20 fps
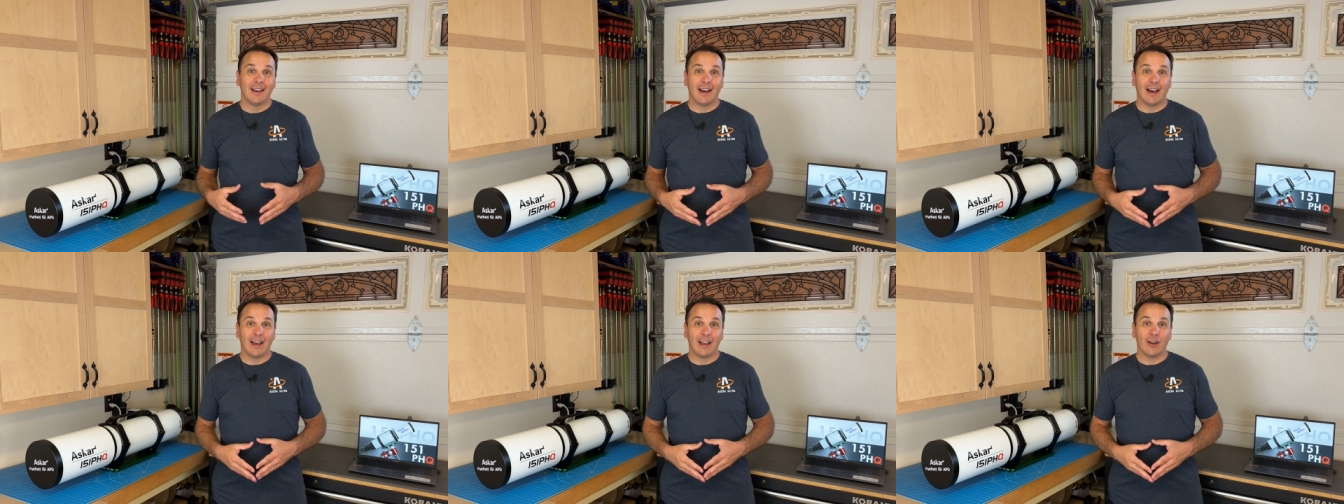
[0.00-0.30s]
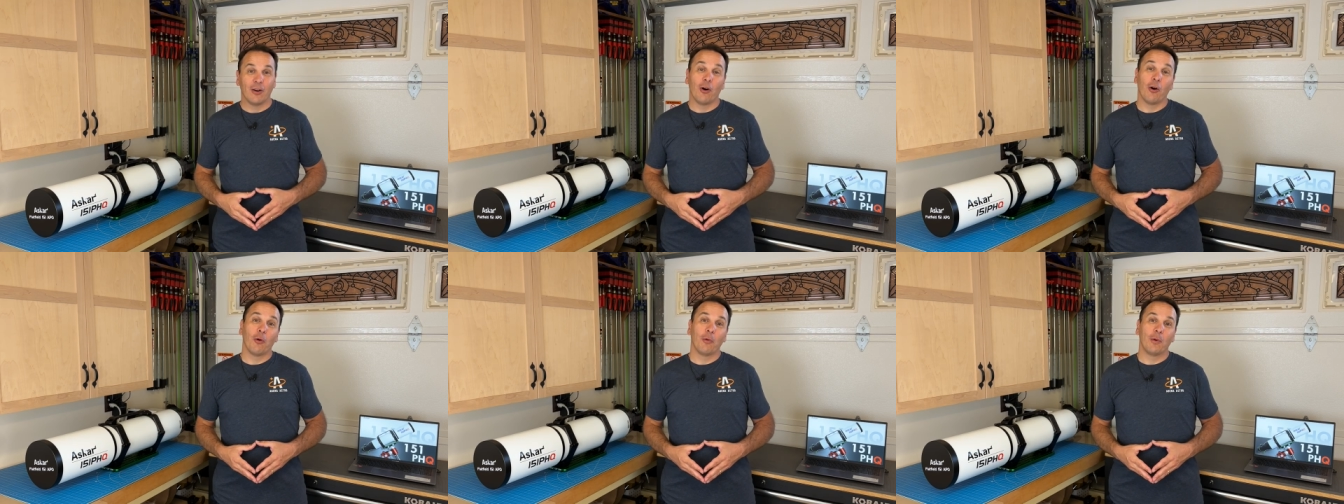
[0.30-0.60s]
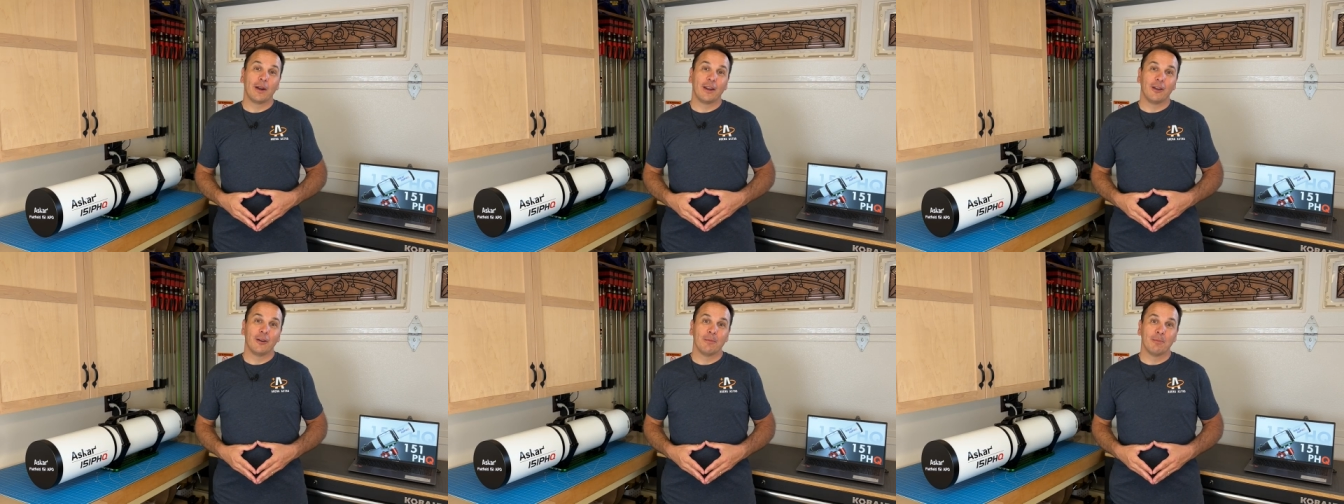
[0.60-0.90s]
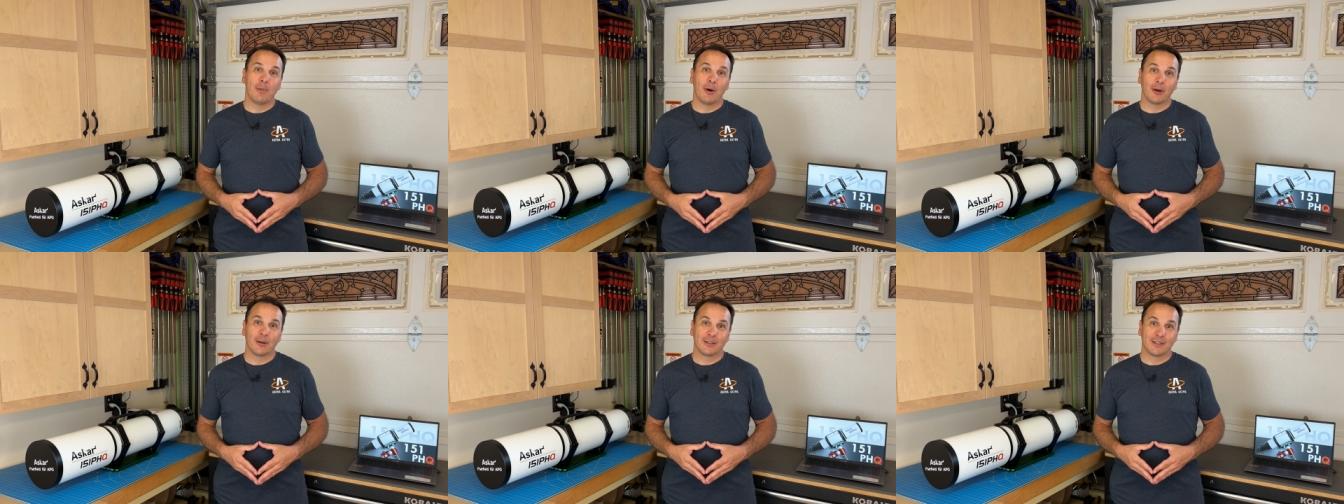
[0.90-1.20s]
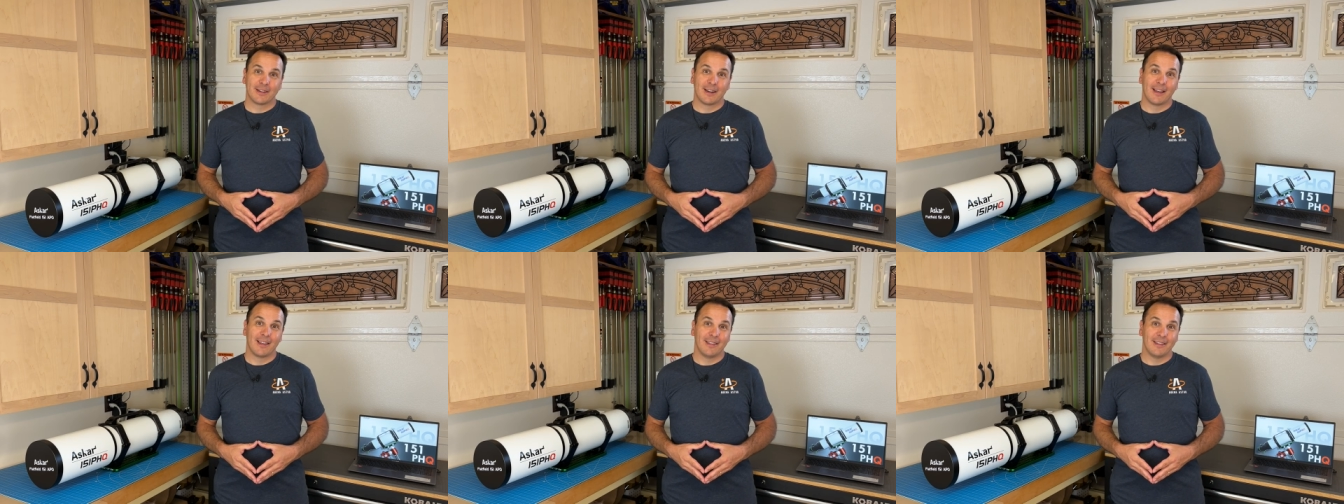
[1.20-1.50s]
I already
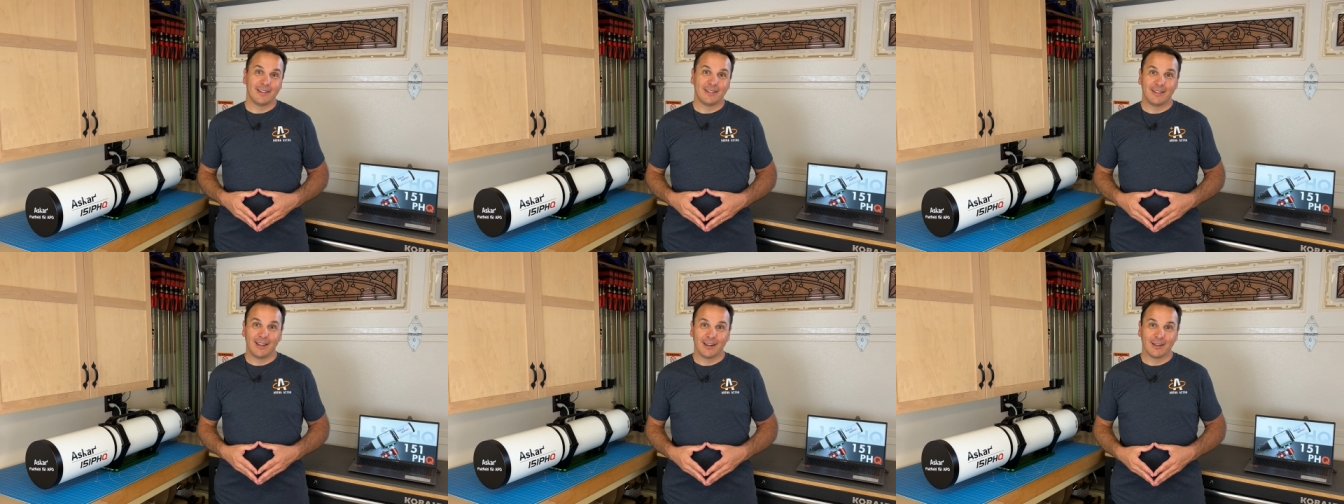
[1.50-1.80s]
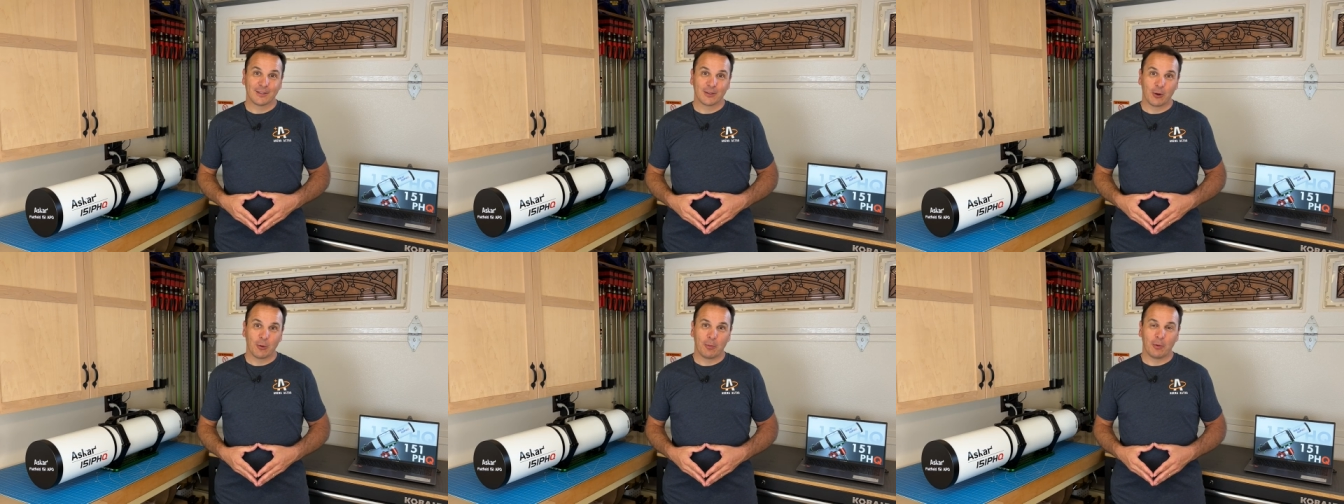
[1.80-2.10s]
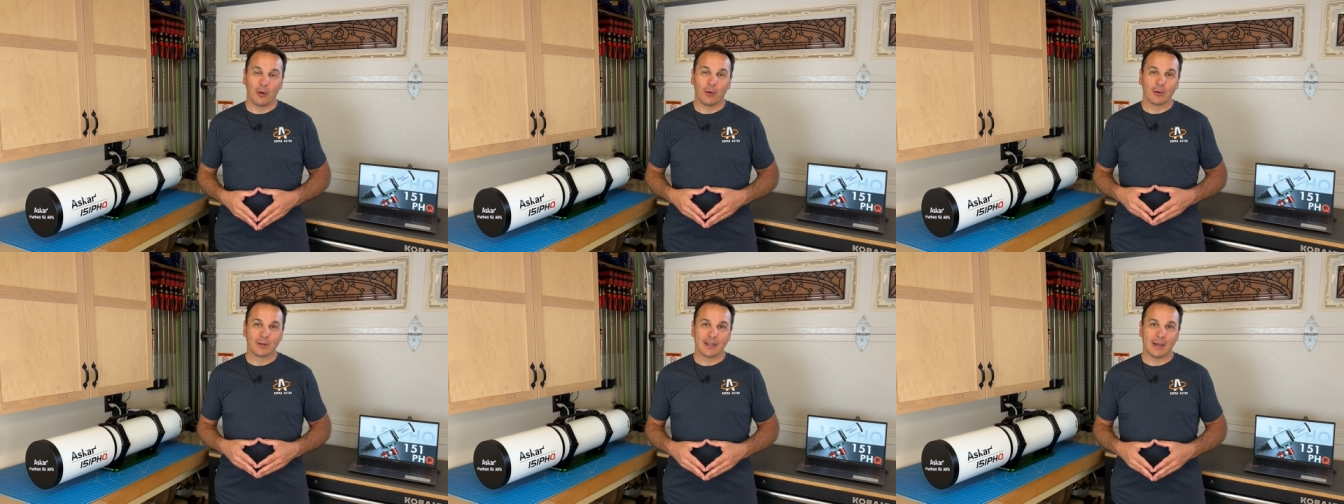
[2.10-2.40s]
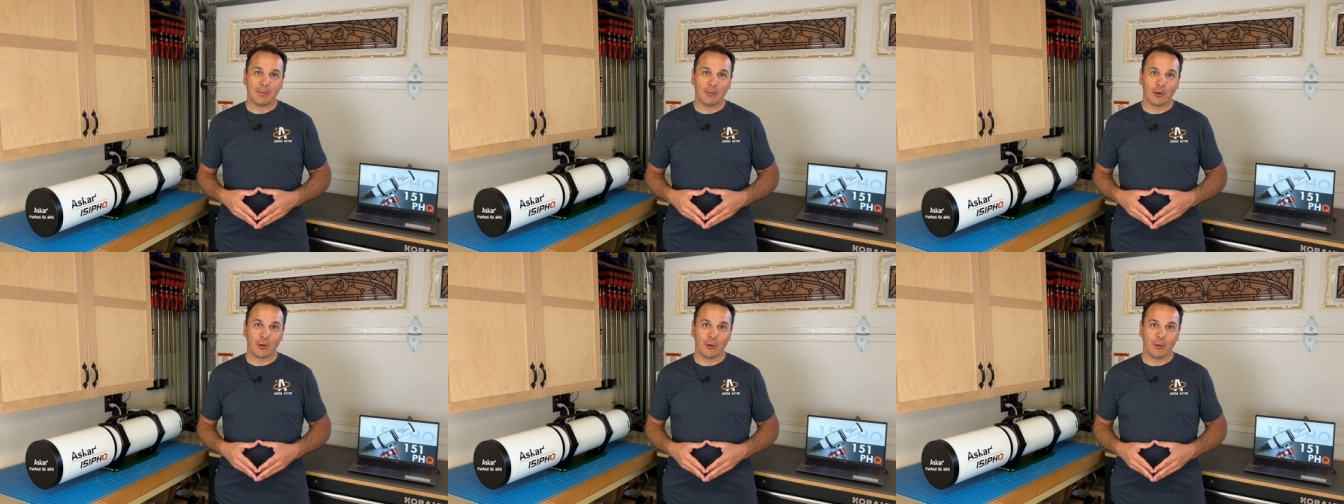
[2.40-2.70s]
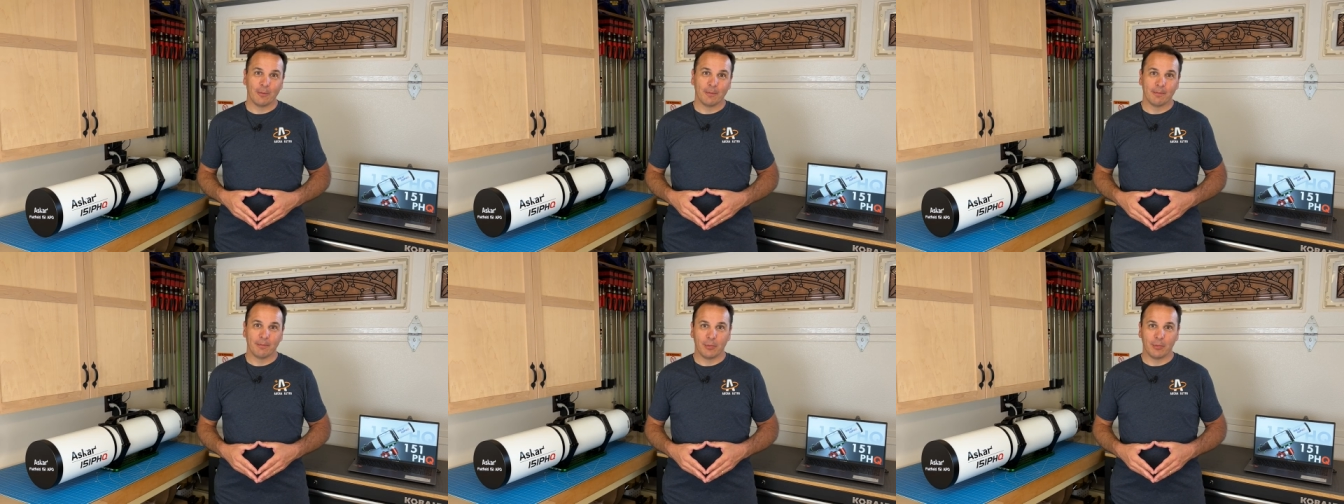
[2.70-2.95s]
unboxed this telescope a long time ago,